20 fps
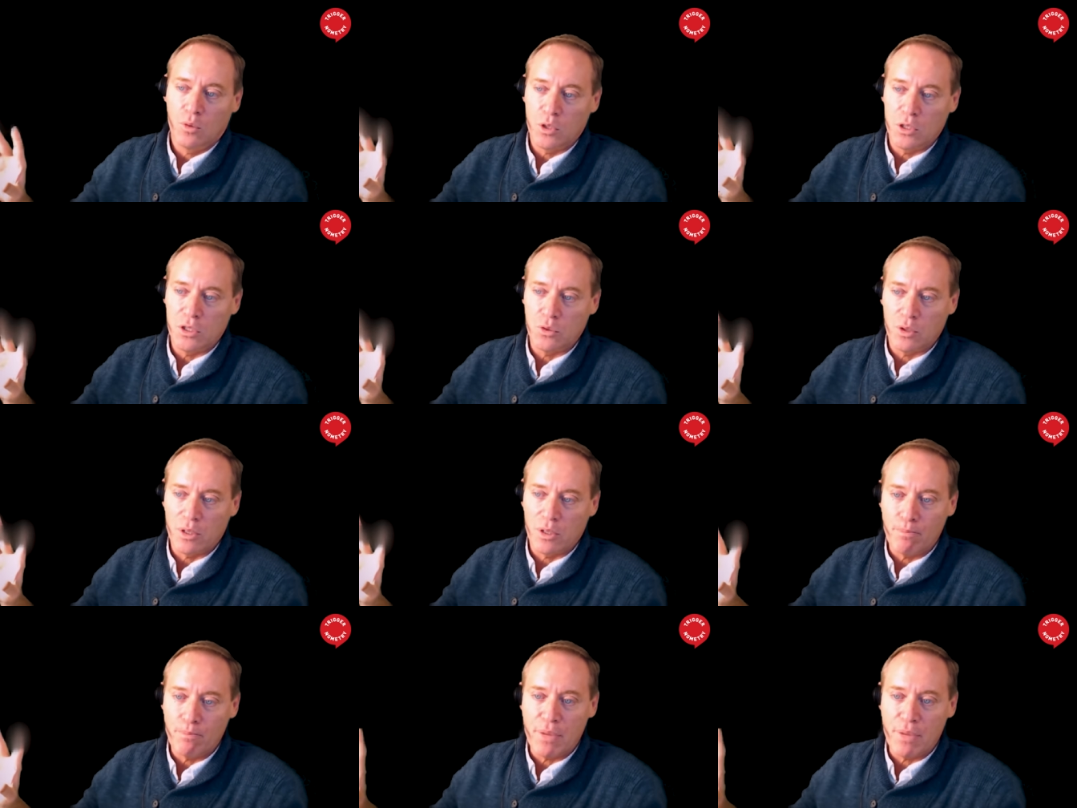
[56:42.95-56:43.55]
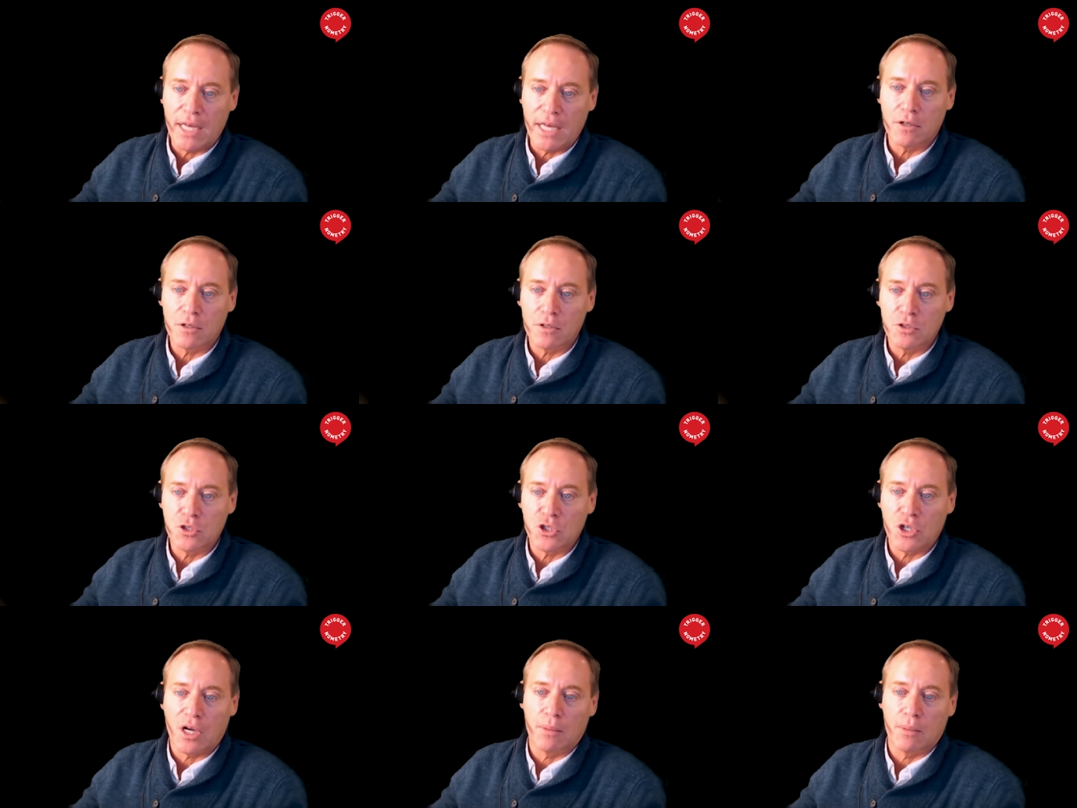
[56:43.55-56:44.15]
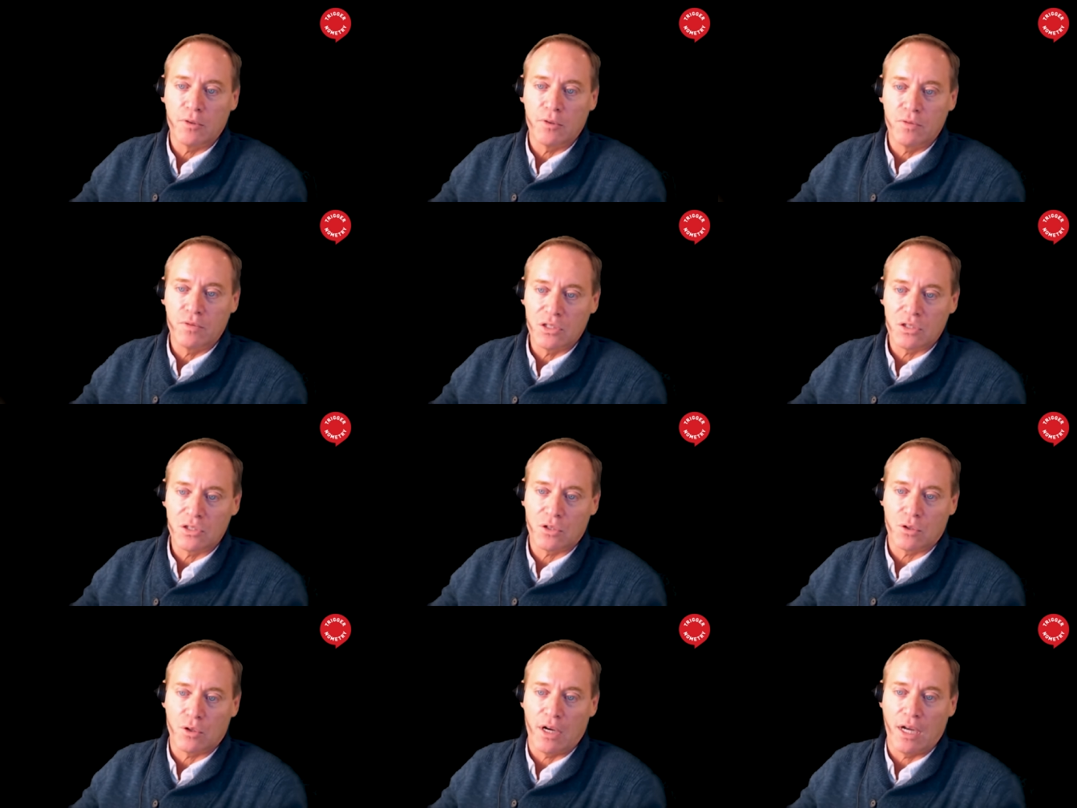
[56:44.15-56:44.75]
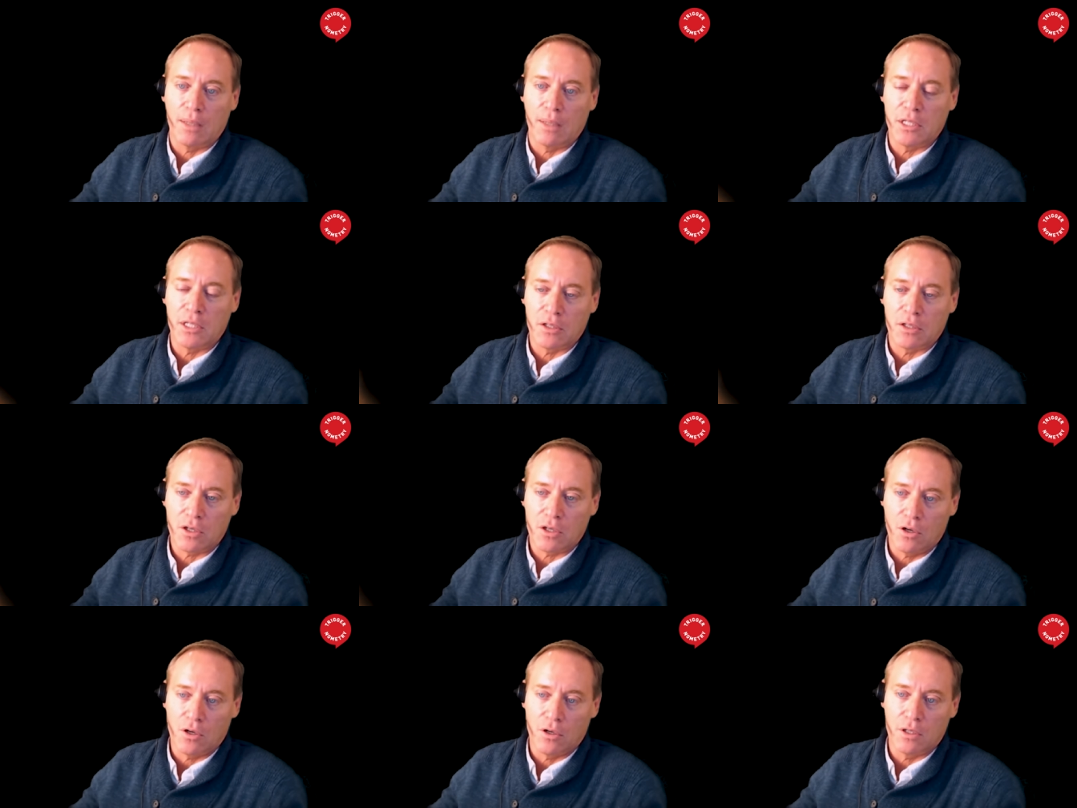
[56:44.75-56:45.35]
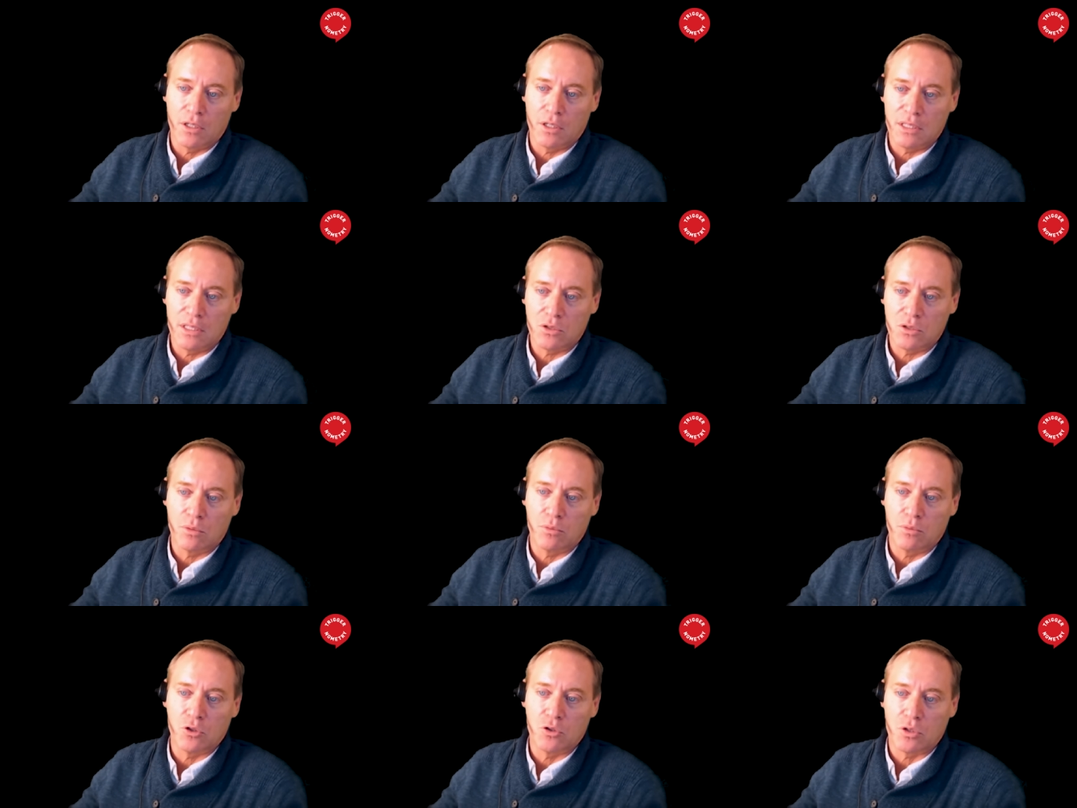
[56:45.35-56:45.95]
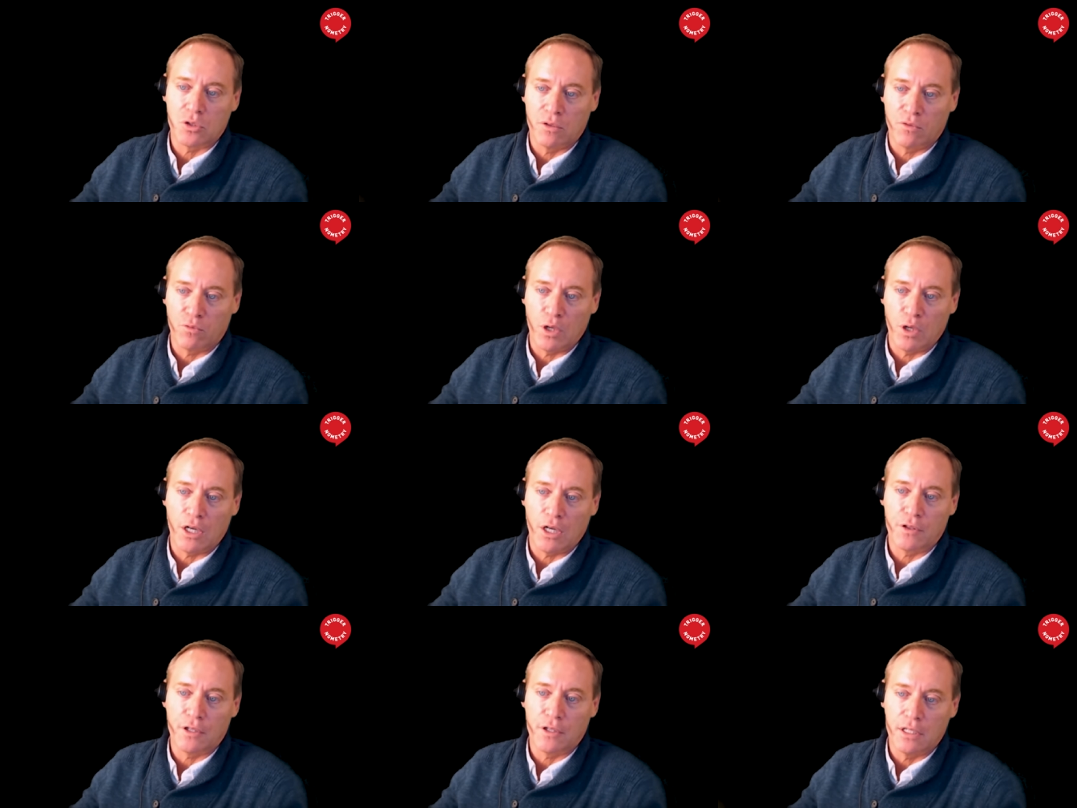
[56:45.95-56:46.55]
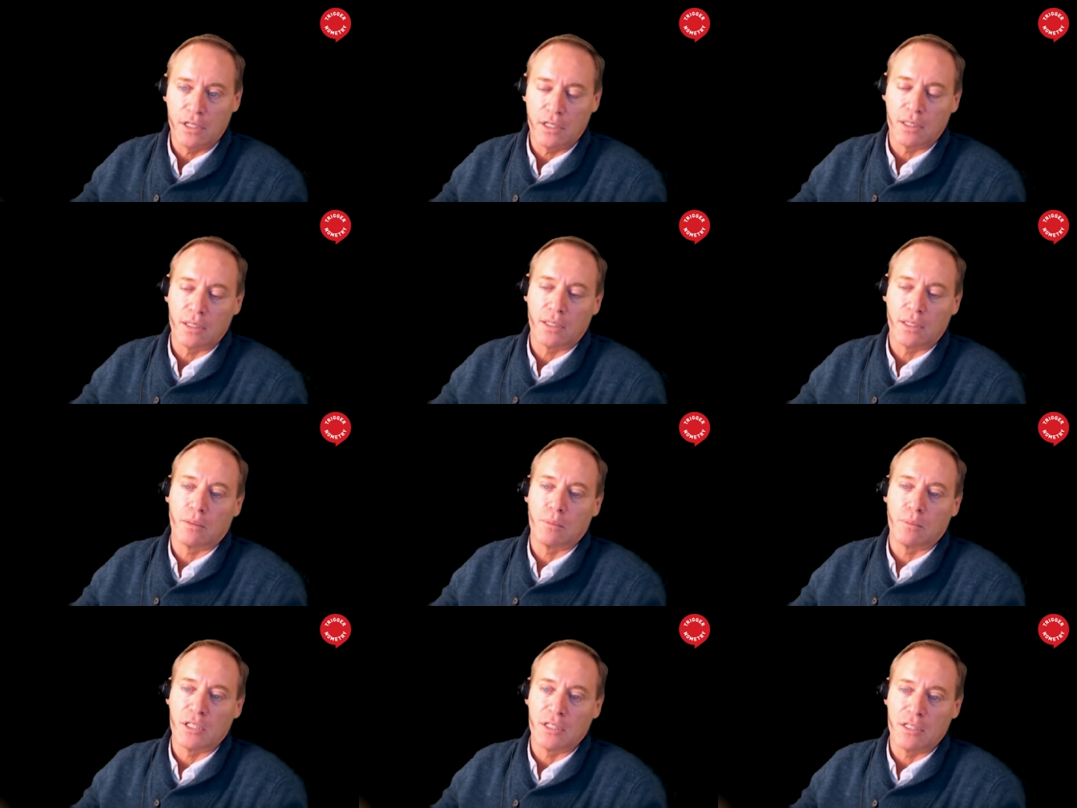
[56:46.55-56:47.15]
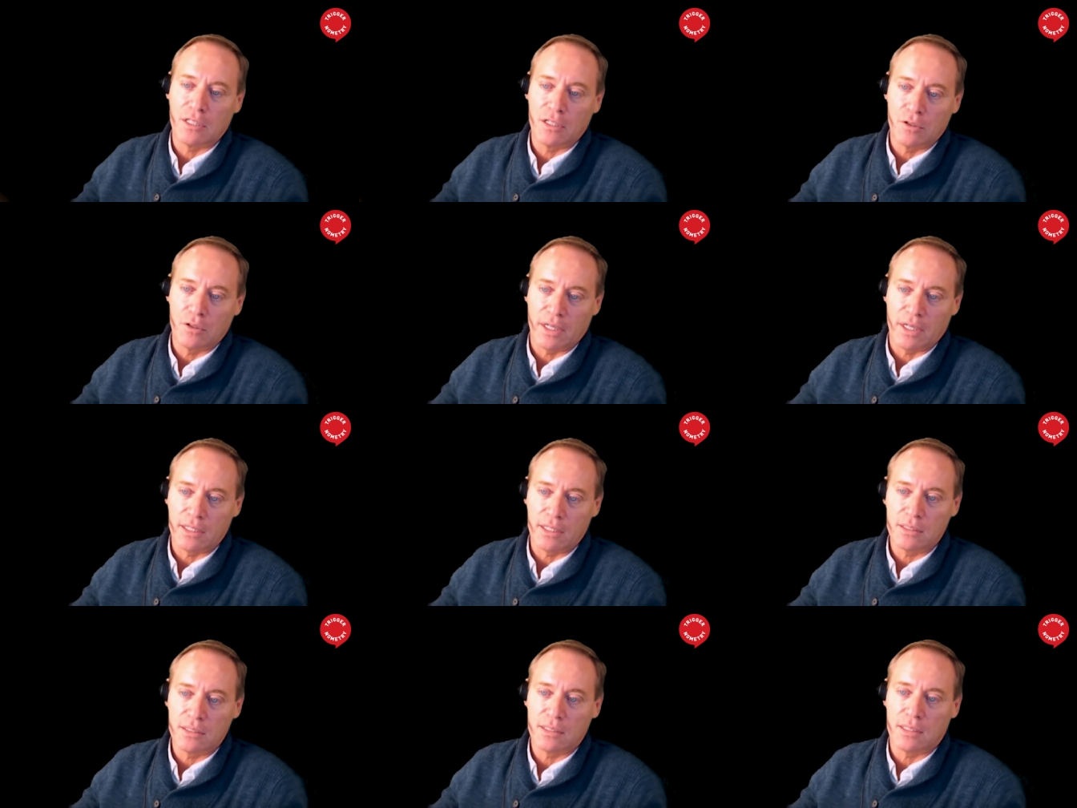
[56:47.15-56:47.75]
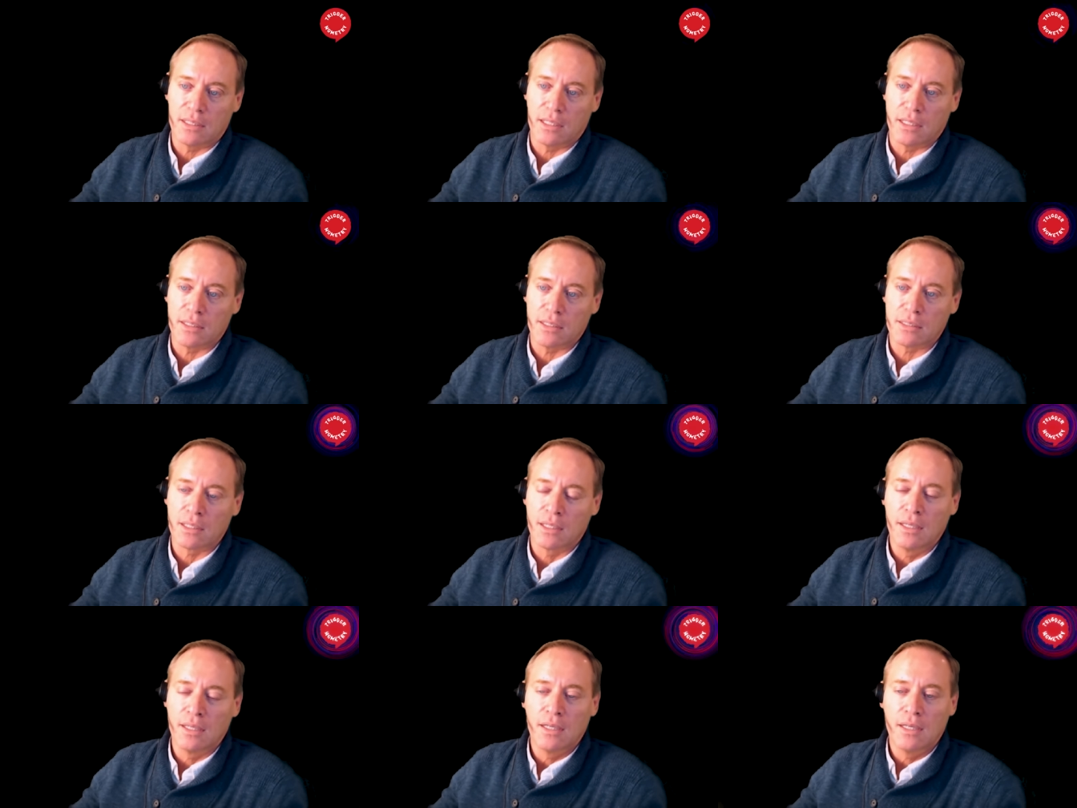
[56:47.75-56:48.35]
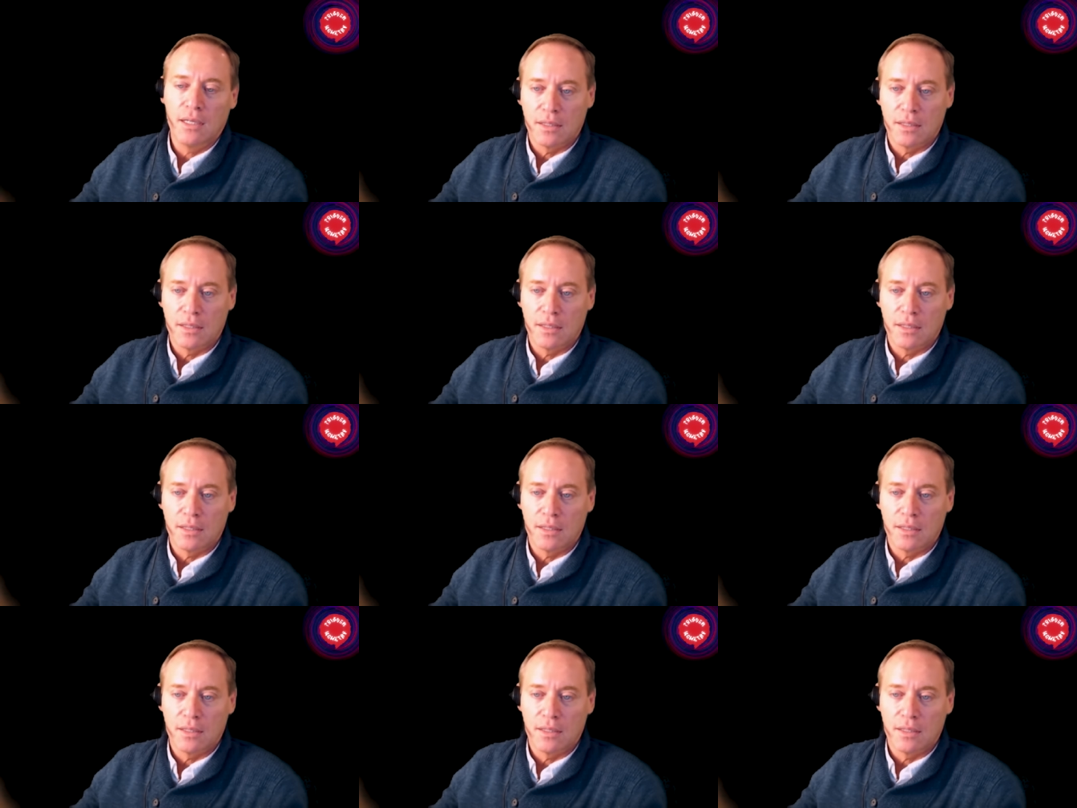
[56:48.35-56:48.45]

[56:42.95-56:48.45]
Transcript: would do a better job of describing the current distribution of wealth and income in the United States